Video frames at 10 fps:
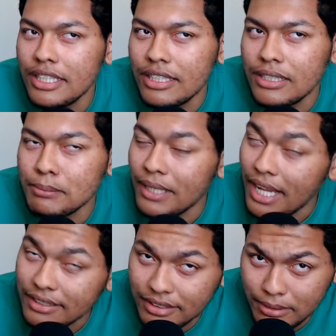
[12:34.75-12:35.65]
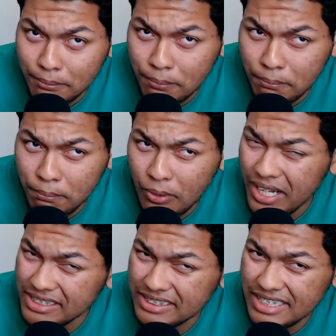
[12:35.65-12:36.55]
It's been a hectic
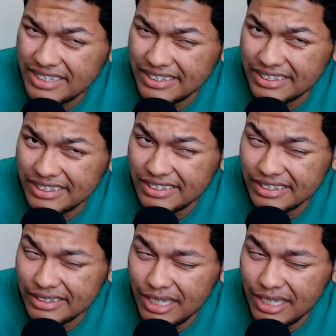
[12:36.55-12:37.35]
process.